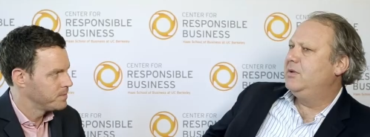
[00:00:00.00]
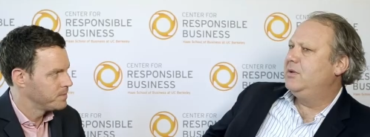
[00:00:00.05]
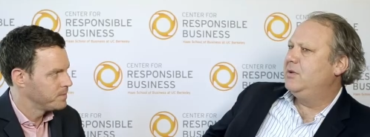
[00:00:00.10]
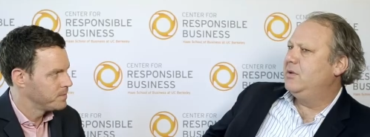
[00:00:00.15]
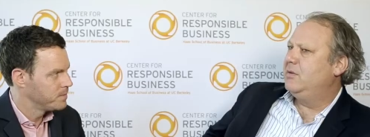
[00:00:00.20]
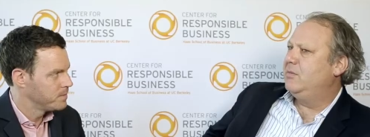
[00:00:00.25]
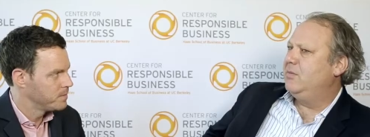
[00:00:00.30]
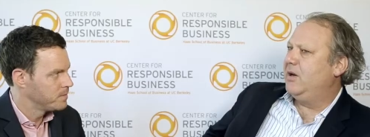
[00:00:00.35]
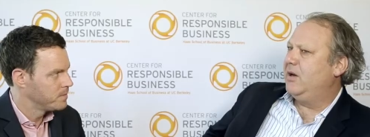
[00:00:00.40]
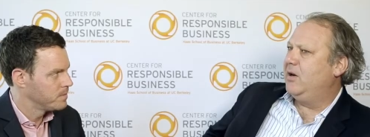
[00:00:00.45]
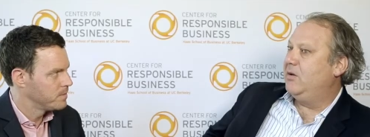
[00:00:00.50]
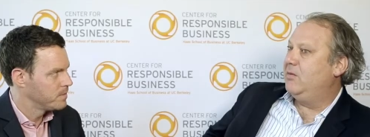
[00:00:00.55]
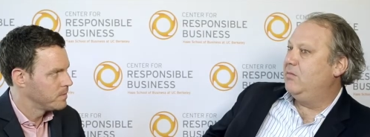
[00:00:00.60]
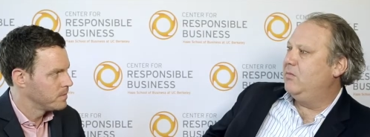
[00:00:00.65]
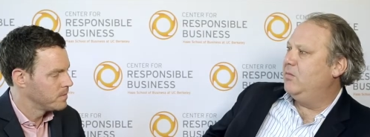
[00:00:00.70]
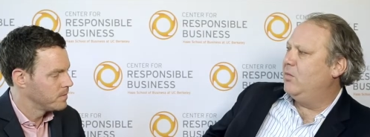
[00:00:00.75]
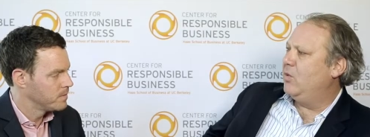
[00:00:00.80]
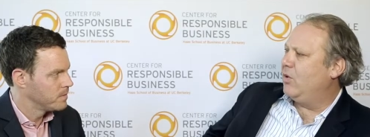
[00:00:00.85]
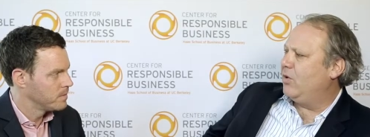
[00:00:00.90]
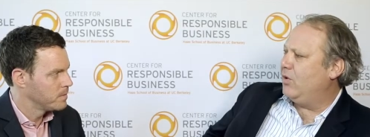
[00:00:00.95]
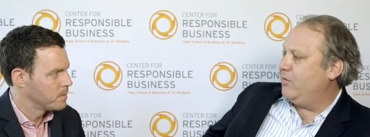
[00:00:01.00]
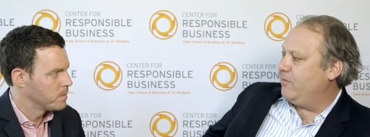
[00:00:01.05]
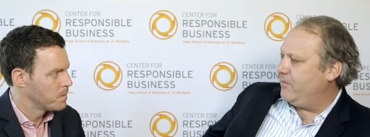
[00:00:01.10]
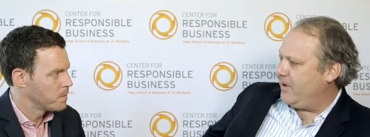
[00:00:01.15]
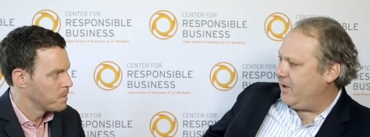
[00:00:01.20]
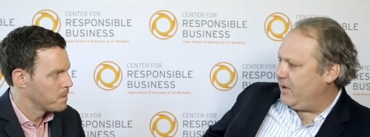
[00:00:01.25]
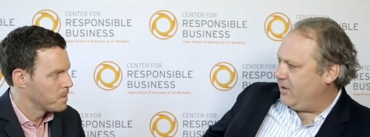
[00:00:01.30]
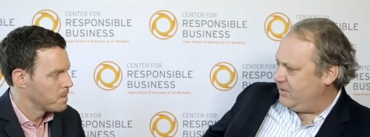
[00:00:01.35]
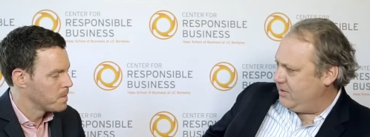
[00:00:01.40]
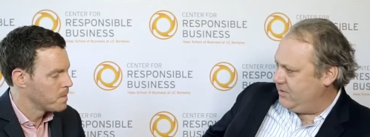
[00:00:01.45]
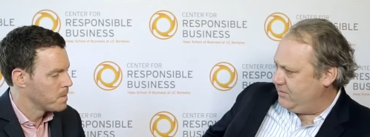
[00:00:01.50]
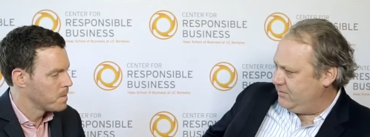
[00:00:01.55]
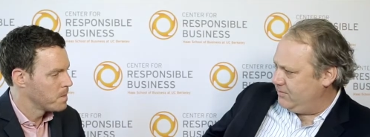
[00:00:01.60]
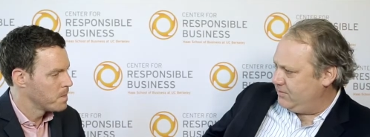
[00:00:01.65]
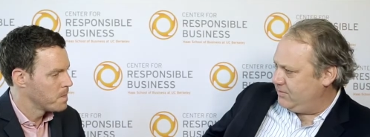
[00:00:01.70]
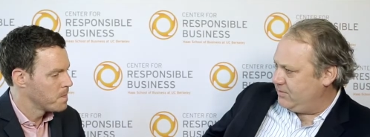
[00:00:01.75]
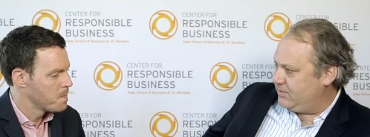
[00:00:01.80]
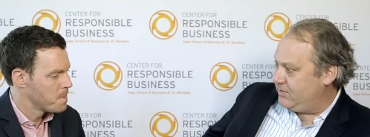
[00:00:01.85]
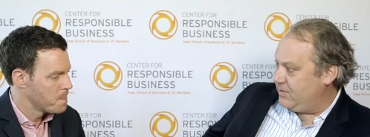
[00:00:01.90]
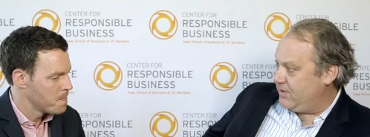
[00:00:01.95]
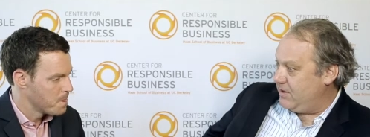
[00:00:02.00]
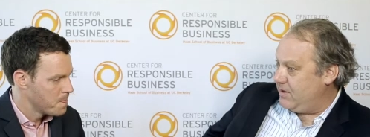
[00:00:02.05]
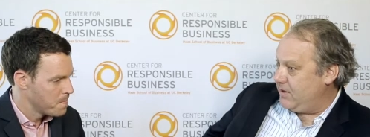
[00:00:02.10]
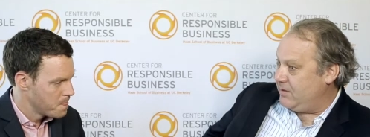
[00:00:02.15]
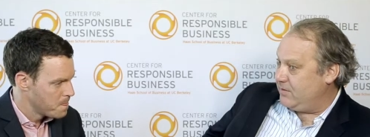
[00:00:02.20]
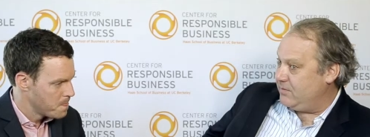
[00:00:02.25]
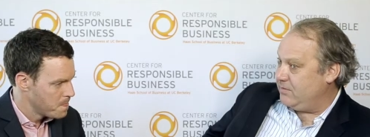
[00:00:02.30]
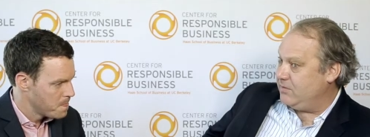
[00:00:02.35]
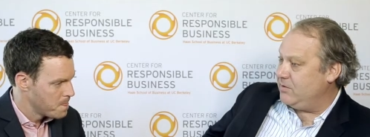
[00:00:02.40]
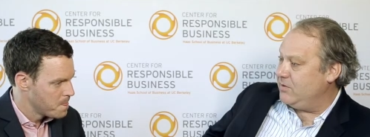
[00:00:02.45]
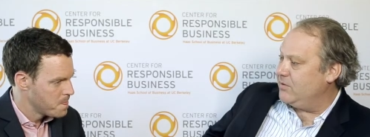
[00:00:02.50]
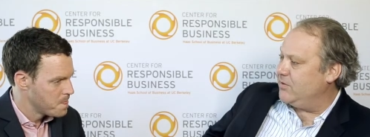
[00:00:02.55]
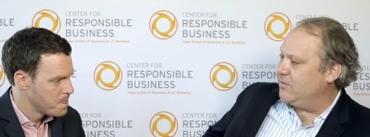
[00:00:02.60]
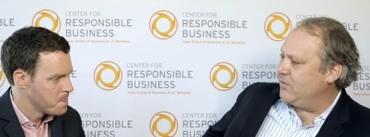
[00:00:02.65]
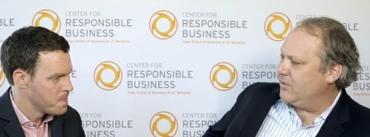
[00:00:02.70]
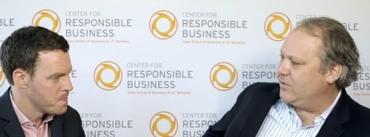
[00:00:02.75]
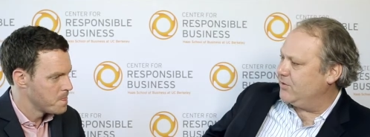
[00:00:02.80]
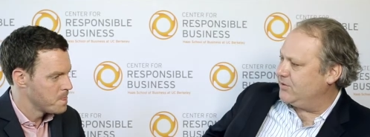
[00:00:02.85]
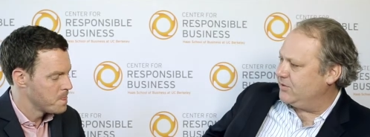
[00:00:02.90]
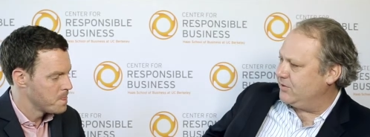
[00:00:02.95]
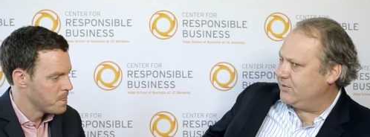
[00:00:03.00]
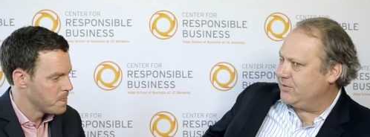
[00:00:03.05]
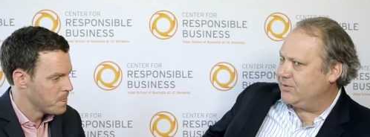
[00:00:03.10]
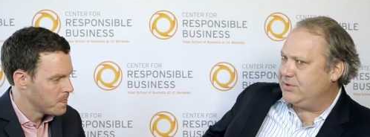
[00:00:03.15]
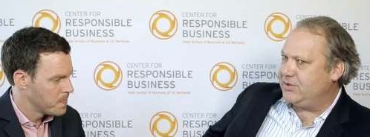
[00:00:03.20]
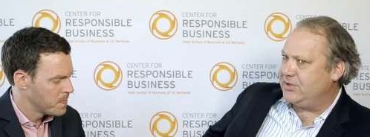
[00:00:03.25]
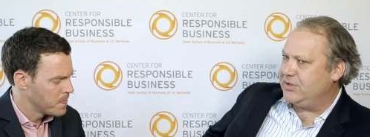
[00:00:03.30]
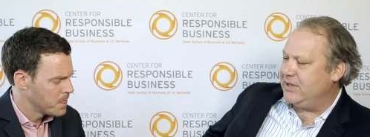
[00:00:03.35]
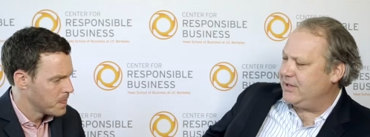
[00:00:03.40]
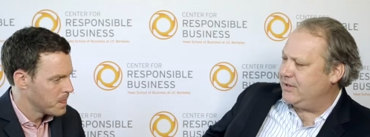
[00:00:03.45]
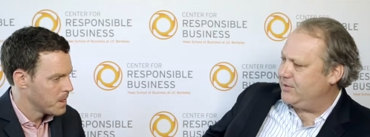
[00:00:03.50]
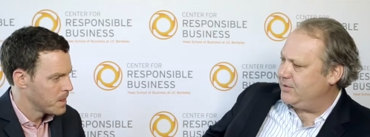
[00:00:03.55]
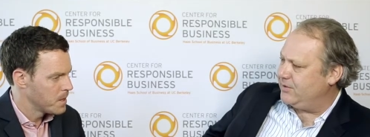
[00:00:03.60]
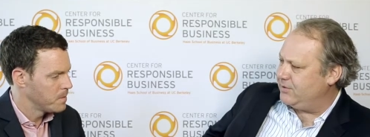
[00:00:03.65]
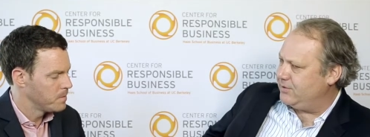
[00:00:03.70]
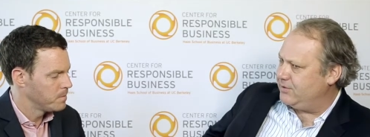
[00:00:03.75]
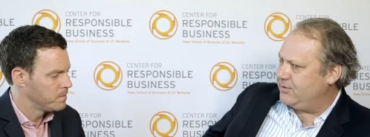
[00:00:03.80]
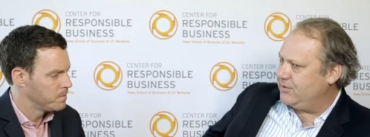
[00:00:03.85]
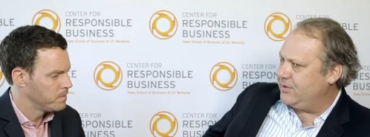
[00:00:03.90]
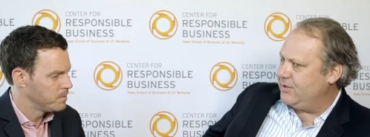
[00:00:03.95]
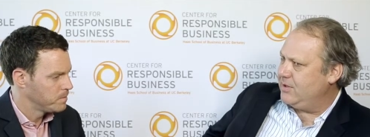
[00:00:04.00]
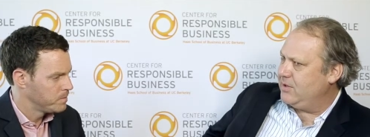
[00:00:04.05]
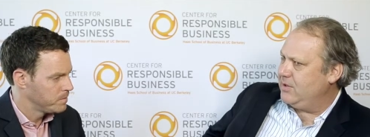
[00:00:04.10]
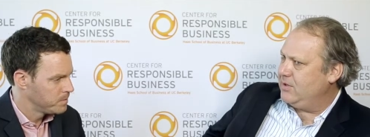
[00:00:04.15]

Speaker 1: about moral values and universal standards.